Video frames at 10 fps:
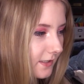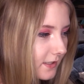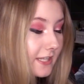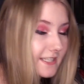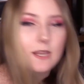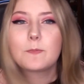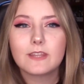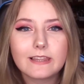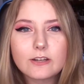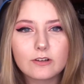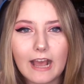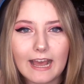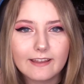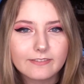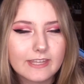They step on the little guy.
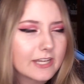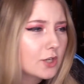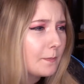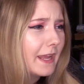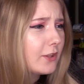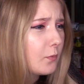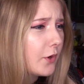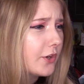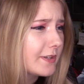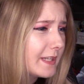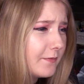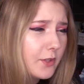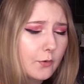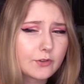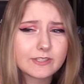They underpay their workers, even
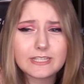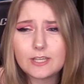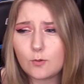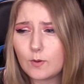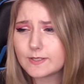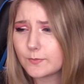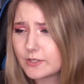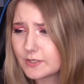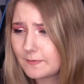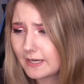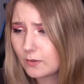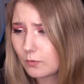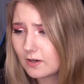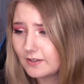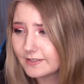though their CEO was the richest man in the
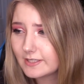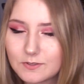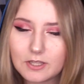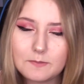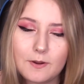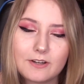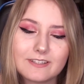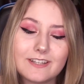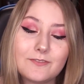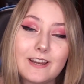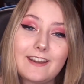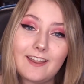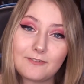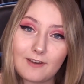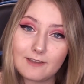world. Dolly Parton didn't write
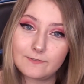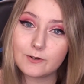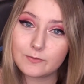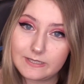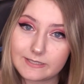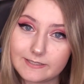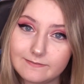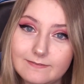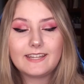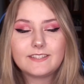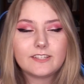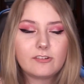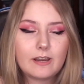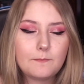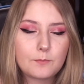9 to 5 for no reason.
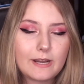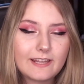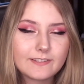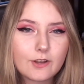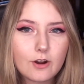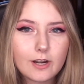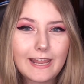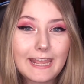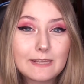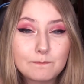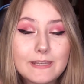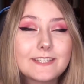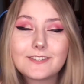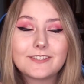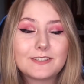Instagram brands are a
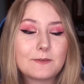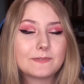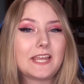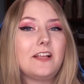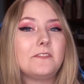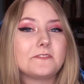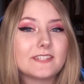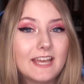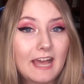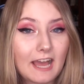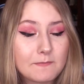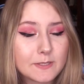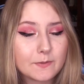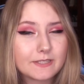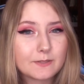beast unto themselves. I've been
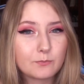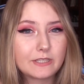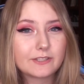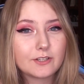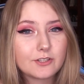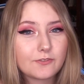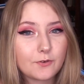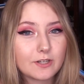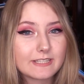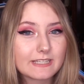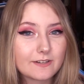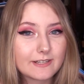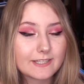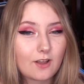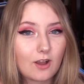doing some research for a
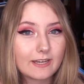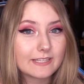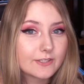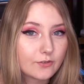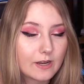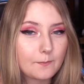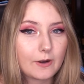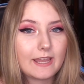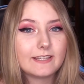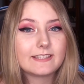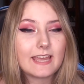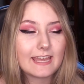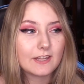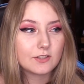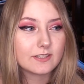series on Instagram brands,
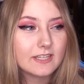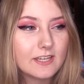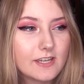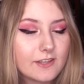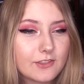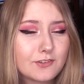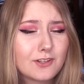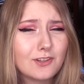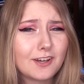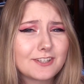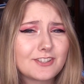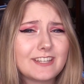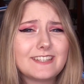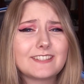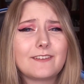and there's a lot of
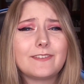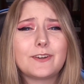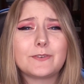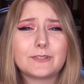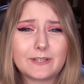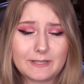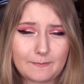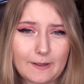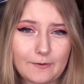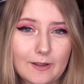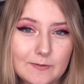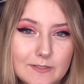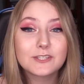shady stuff that goes on in the background.